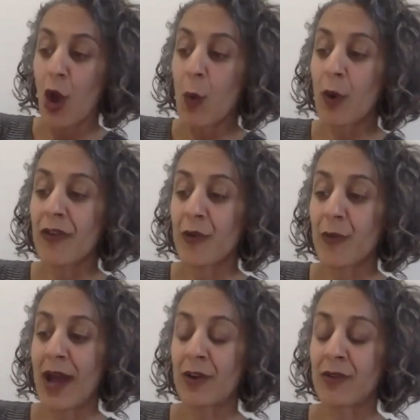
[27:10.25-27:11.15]
was
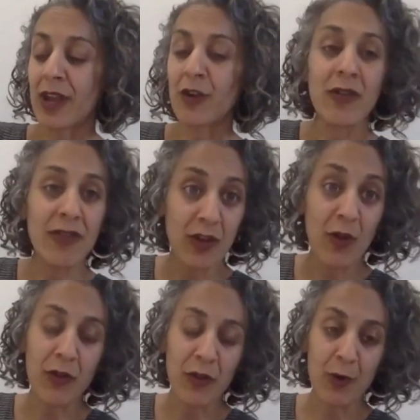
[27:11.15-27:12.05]
around, and Christy
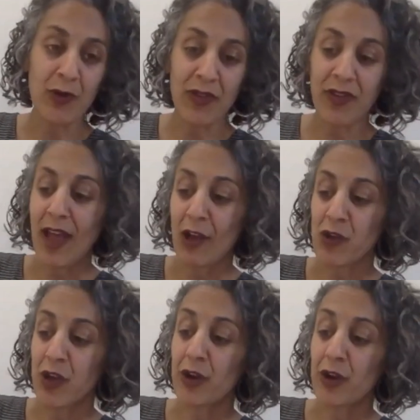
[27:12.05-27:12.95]
spoke to this
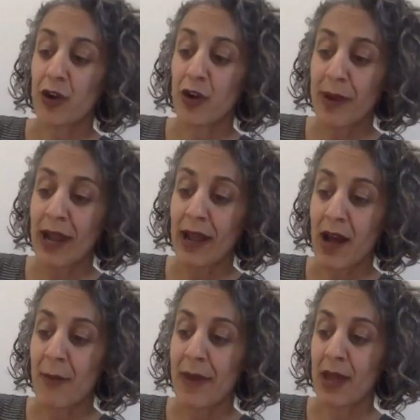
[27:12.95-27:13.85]
actually in her opening
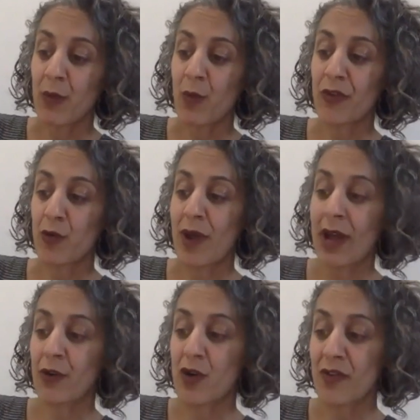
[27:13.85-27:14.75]
comment, was
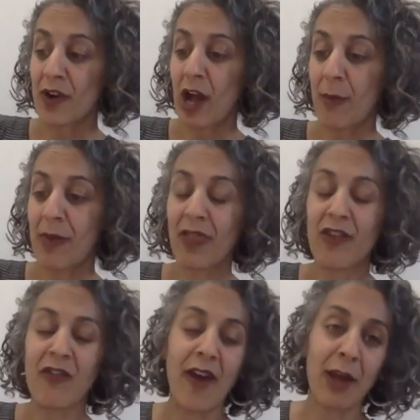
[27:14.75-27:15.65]
around overcoming
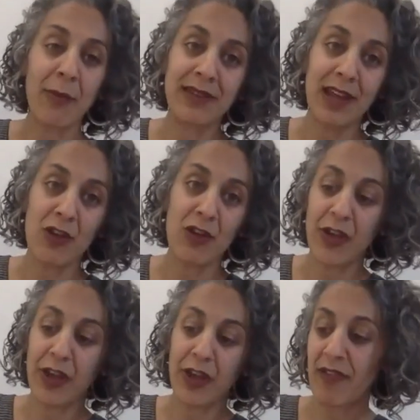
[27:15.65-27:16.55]
the
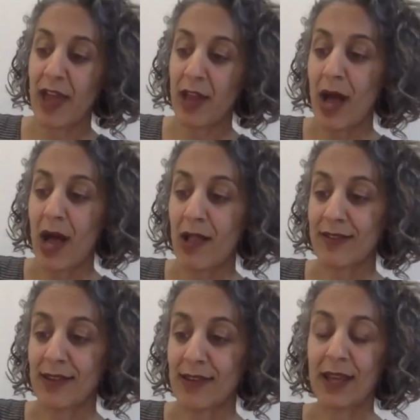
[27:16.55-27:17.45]
fragmentation of lead
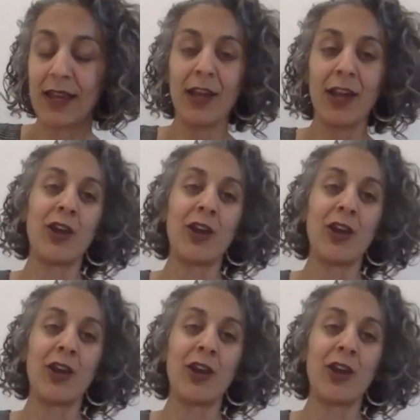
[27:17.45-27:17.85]
policy.